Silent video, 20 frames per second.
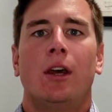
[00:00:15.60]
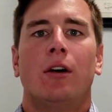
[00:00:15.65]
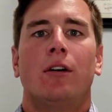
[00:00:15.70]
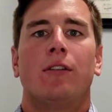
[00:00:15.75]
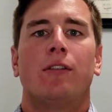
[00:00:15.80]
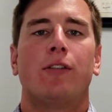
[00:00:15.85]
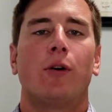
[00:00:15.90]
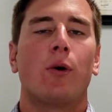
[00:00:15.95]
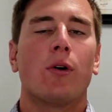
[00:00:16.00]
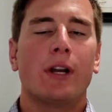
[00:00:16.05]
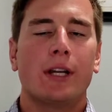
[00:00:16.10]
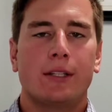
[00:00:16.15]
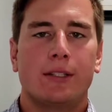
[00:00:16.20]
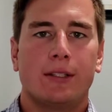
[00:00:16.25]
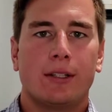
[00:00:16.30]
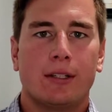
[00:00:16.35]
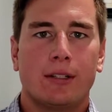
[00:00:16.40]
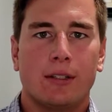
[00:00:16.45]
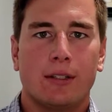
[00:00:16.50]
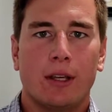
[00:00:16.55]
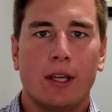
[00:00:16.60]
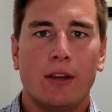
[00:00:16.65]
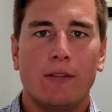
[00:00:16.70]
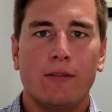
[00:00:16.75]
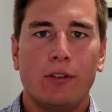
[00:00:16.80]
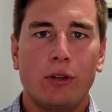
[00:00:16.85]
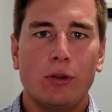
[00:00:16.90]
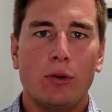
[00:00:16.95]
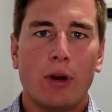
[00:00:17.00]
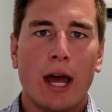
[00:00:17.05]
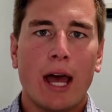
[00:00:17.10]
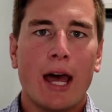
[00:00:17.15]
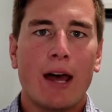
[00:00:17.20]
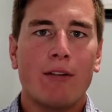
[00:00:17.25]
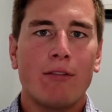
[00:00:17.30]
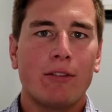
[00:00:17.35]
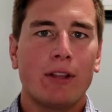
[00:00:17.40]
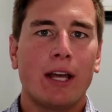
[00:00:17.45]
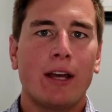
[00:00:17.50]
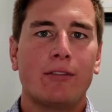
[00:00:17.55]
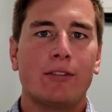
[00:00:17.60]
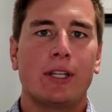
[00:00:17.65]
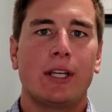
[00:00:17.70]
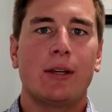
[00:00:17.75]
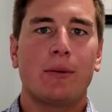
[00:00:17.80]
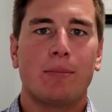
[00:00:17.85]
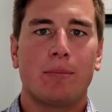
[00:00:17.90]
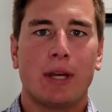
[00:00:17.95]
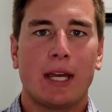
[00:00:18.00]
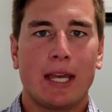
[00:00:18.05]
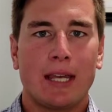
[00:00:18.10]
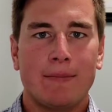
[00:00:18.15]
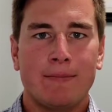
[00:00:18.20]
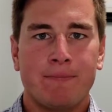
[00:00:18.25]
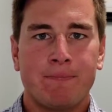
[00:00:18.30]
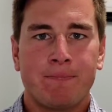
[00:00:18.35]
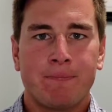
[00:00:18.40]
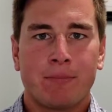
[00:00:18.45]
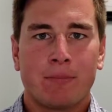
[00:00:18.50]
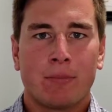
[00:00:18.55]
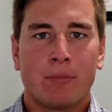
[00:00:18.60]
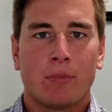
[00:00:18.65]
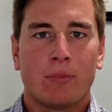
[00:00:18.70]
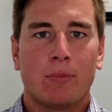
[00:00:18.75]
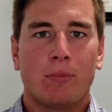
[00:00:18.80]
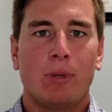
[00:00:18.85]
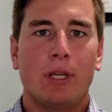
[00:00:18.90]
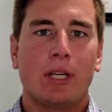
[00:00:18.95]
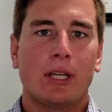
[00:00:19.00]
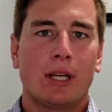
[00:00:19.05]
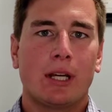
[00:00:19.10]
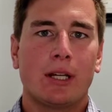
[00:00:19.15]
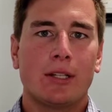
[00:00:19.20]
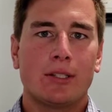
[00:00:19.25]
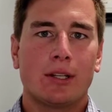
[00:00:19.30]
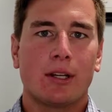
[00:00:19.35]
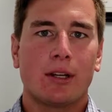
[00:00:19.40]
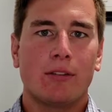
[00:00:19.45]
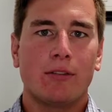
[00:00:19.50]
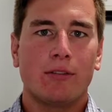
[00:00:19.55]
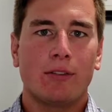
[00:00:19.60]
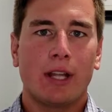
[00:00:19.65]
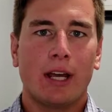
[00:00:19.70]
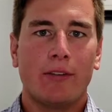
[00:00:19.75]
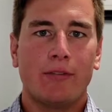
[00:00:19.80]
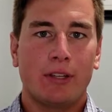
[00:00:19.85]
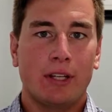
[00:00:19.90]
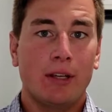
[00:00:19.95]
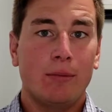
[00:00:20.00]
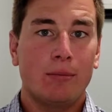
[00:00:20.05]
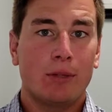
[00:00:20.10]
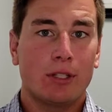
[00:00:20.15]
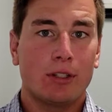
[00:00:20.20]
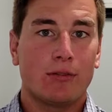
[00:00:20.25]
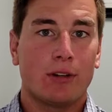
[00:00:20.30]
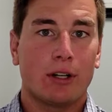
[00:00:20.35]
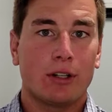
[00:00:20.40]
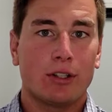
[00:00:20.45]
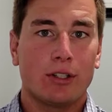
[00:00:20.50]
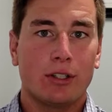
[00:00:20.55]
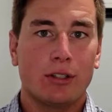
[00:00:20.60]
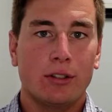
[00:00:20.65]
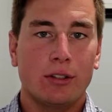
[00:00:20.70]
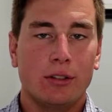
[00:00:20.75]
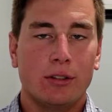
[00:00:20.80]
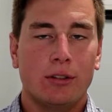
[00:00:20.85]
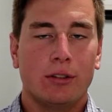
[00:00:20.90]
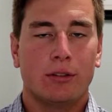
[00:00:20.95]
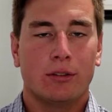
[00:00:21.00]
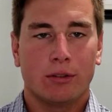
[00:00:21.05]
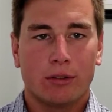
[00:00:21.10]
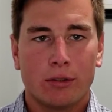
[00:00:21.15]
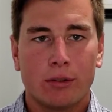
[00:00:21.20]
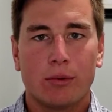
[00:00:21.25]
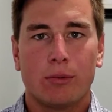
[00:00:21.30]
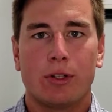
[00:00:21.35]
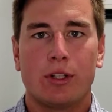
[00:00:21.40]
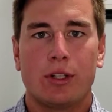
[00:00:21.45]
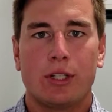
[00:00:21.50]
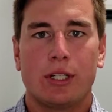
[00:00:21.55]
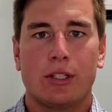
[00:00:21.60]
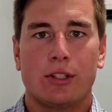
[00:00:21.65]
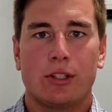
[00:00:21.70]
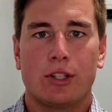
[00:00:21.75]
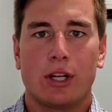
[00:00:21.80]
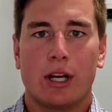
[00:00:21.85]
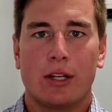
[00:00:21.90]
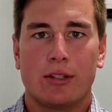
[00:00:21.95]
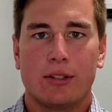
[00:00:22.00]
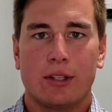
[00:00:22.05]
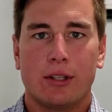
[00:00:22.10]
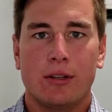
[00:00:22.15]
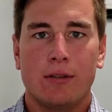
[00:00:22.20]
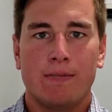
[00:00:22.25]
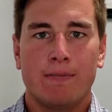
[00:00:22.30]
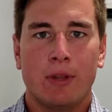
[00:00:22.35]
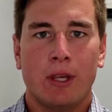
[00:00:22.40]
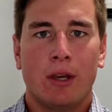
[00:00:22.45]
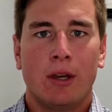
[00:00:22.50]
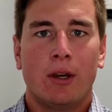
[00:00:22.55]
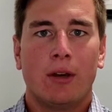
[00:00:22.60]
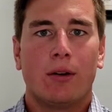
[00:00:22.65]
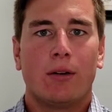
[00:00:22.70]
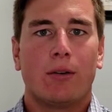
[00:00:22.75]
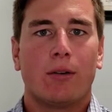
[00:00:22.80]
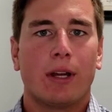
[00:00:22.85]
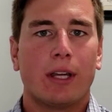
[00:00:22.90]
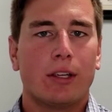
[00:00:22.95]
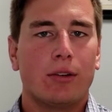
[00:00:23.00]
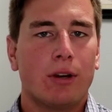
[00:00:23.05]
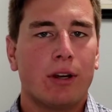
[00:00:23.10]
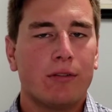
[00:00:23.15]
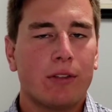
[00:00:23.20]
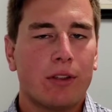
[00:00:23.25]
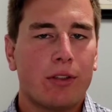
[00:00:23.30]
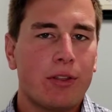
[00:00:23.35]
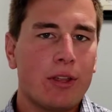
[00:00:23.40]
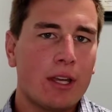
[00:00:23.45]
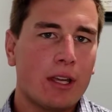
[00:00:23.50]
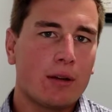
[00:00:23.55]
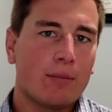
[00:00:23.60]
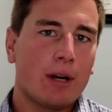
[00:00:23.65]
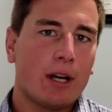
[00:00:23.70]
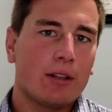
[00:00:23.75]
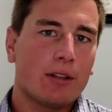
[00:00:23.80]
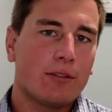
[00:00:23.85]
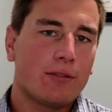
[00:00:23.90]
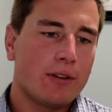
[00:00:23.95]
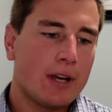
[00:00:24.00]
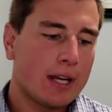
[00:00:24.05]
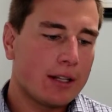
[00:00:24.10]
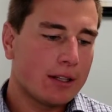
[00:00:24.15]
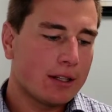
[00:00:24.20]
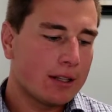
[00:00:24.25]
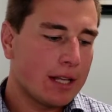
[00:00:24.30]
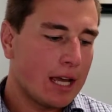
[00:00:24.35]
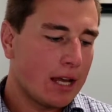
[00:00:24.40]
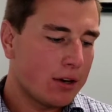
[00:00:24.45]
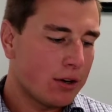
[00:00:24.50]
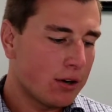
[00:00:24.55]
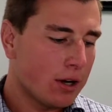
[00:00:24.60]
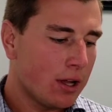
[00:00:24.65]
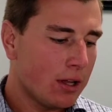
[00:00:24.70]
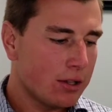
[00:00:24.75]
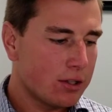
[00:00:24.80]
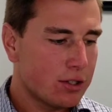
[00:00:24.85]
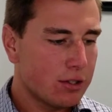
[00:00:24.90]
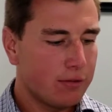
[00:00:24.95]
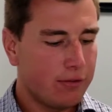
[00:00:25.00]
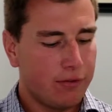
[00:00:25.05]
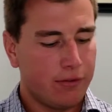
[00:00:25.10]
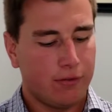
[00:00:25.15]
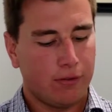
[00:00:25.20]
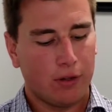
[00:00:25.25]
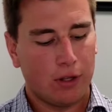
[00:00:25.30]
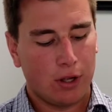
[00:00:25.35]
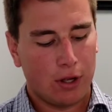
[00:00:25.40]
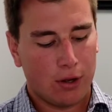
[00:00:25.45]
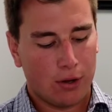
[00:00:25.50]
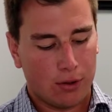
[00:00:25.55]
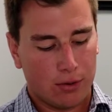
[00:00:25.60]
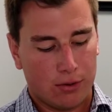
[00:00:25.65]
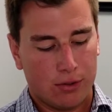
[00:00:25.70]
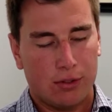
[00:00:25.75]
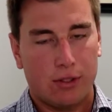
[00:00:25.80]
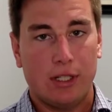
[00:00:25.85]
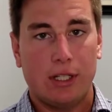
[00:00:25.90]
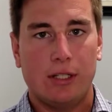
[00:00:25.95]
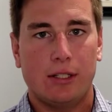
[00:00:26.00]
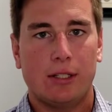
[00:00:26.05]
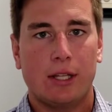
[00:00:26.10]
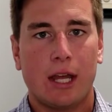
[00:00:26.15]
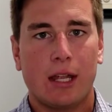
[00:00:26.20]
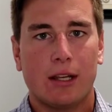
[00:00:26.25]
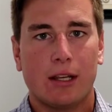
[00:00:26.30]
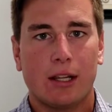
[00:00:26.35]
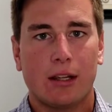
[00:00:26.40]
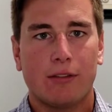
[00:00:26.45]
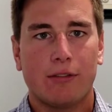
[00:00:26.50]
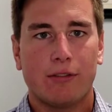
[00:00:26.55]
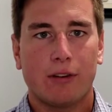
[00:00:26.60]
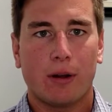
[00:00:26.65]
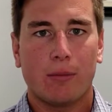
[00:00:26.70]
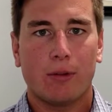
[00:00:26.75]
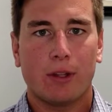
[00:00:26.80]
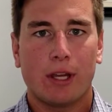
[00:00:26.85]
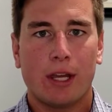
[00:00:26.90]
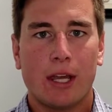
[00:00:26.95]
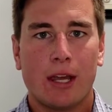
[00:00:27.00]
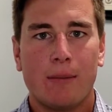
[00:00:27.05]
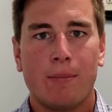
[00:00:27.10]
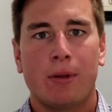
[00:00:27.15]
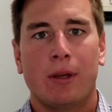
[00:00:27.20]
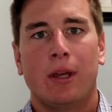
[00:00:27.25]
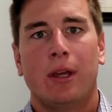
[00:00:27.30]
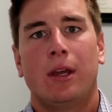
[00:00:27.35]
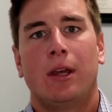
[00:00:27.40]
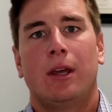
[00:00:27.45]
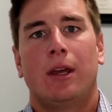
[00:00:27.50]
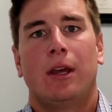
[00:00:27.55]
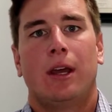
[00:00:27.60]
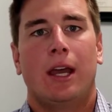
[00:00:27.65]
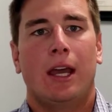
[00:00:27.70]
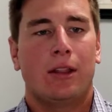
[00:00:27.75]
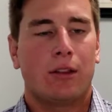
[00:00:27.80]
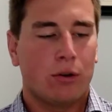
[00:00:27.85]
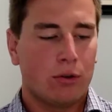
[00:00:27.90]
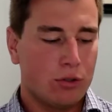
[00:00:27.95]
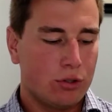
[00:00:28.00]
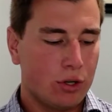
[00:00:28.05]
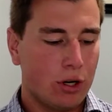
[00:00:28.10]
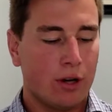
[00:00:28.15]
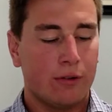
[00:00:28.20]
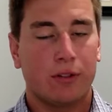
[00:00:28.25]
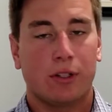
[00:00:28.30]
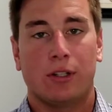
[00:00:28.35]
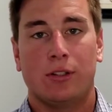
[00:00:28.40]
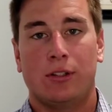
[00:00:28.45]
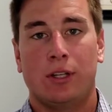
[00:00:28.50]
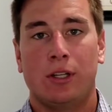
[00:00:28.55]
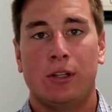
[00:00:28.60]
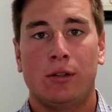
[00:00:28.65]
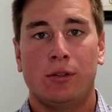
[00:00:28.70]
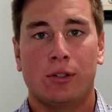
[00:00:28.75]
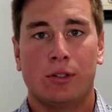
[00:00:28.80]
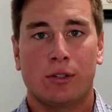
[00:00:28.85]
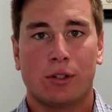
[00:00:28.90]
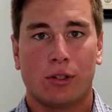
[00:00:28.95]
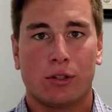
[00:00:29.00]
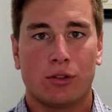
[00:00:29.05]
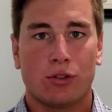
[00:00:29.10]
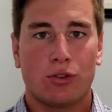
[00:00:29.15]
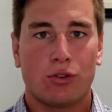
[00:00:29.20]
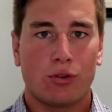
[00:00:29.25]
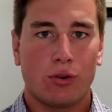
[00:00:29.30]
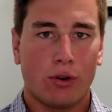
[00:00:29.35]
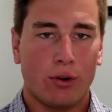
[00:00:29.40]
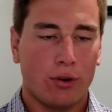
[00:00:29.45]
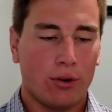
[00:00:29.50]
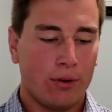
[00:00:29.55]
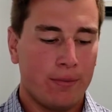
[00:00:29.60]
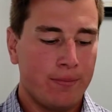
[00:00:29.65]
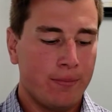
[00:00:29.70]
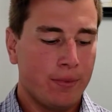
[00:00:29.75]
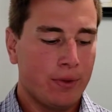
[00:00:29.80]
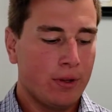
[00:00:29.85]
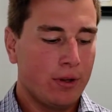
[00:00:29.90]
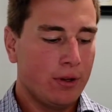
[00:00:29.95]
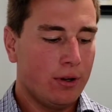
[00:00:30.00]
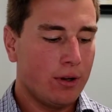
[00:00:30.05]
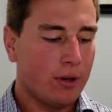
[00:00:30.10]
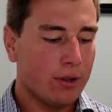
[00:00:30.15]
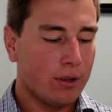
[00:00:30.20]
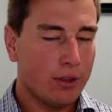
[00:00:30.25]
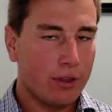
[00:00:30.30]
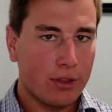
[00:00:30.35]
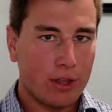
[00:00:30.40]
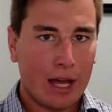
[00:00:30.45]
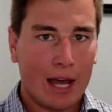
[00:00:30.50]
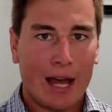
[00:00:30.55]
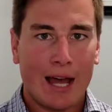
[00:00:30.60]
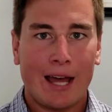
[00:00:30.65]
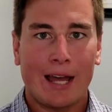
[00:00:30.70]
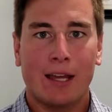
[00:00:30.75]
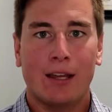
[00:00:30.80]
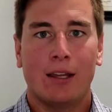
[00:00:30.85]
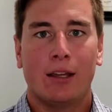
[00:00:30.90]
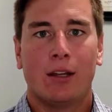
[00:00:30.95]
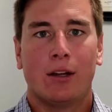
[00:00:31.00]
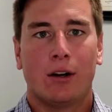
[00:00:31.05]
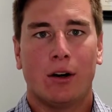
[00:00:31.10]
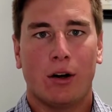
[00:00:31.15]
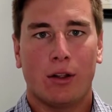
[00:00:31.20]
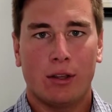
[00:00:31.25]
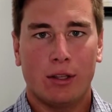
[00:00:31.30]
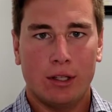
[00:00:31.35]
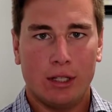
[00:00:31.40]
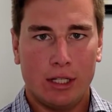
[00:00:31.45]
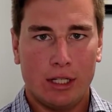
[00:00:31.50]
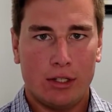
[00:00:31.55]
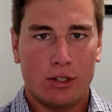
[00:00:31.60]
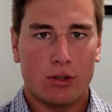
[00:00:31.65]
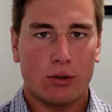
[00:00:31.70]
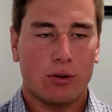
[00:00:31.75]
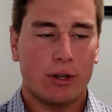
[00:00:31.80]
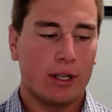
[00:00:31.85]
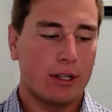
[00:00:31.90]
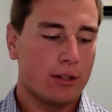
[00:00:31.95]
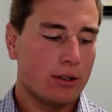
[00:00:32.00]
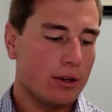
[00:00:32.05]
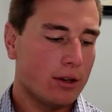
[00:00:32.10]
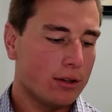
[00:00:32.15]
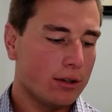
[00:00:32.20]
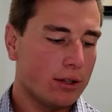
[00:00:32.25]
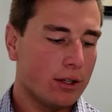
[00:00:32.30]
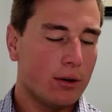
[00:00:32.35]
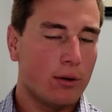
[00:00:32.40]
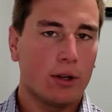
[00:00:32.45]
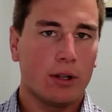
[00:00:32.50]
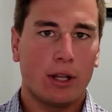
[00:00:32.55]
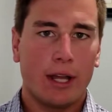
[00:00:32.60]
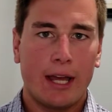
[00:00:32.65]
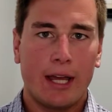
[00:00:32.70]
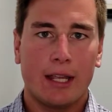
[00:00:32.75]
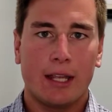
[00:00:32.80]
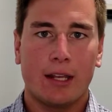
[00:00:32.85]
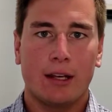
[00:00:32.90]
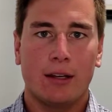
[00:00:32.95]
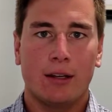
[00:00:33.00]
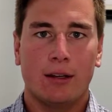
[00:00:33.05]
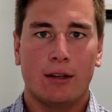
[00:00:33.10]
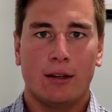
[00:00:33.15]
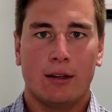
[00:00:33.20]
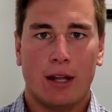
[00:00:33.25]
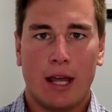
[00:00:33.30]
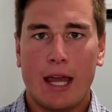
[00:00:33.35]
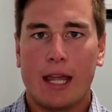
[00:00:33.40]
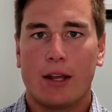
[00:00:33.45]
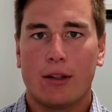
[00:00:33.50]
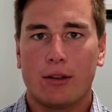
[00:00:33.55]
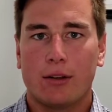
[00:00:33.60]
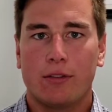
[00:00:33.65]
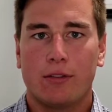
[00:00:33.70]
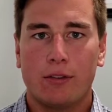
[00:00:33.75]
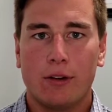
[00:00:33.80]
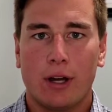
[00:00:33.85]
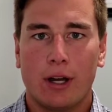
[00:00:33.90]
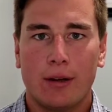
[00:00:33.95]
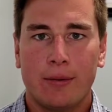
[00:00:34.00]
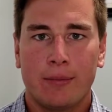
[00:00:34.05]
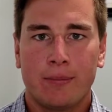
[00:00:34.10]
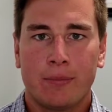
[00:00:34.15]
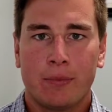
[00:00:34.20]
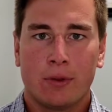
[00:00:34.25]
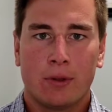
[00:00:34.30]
For instance, if you have left hip pain because of left hip dysfunction, which needs adjusted, right? You have to think about the fact that that neurology flows descending from the hip, and those nerves continue to control all the thigh, all the knee joint, all the lower leg and ankle and foot.